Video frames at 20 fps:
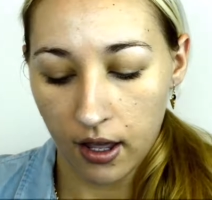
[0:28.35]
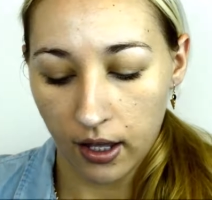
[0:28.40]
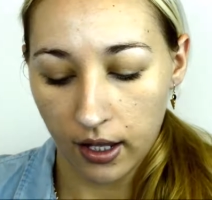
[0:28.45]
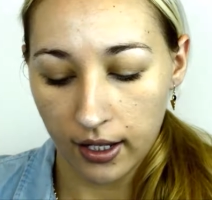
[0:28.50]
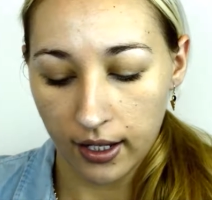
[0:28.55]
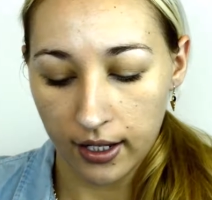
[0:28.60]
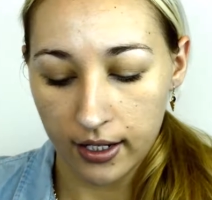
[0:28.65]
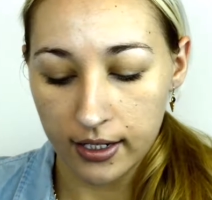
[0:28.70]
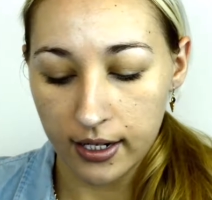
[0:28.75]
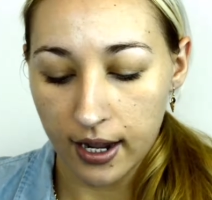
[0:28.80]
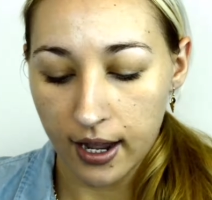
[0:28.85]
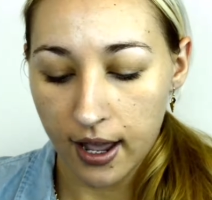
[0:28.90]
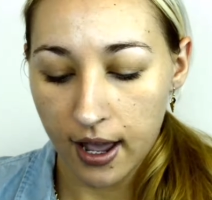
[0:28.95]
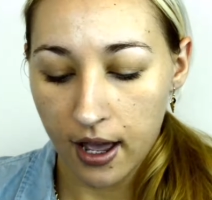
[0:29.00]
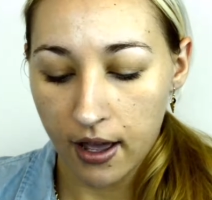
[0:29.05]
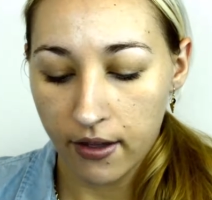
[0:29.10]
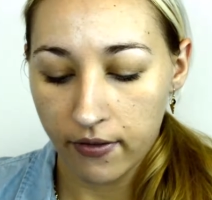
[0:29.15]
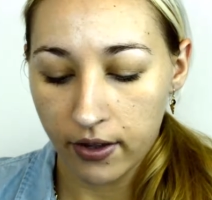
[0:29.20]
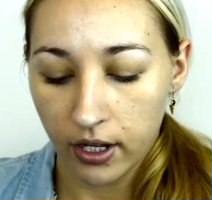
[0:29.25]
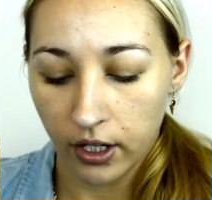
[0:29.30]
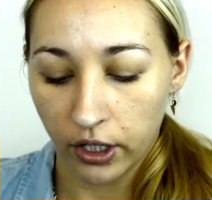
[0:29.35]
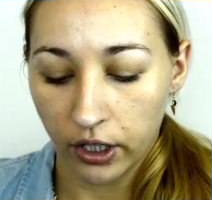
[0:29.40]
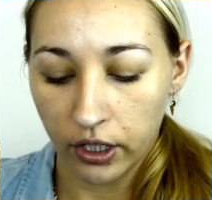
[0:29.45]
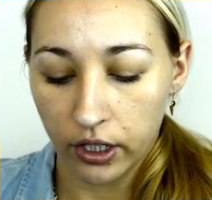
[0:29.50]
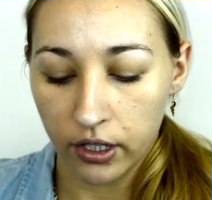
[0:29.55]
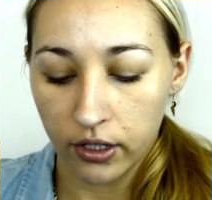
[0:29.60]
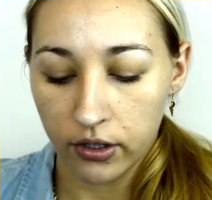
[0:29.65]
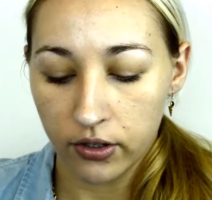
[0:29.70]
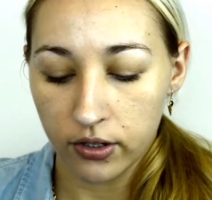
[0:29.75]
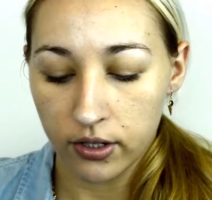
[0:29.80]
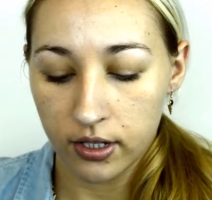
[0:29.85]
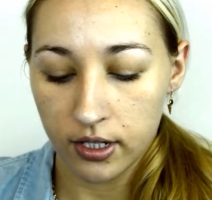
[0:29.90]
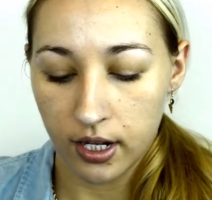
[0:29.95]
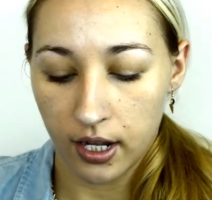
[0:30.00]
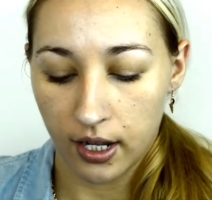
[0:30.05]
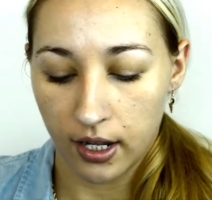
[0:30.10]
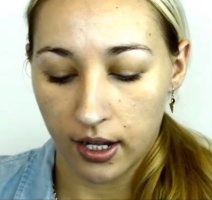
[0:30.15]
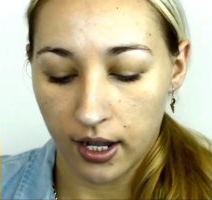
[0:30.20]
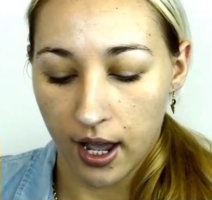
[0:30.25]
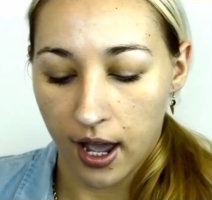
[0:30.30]
And I haven't used
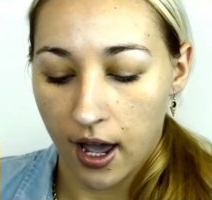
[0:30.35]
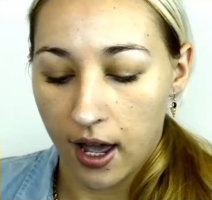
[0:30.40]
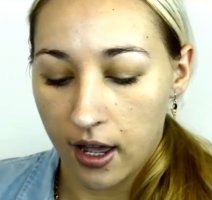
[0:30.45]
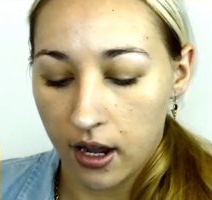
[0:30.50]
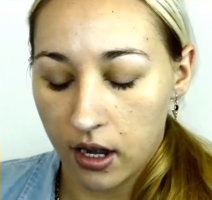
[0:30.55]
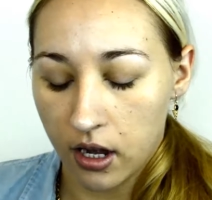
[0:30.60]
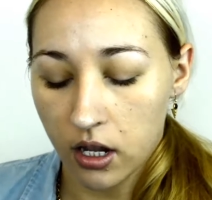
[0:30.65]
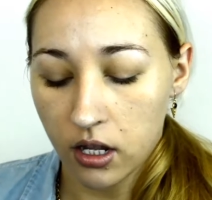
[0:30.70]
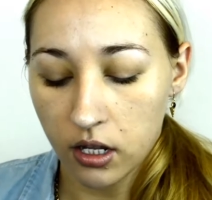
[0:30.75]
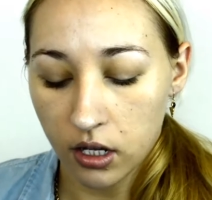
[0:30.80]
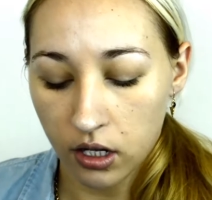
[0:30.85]
it yet,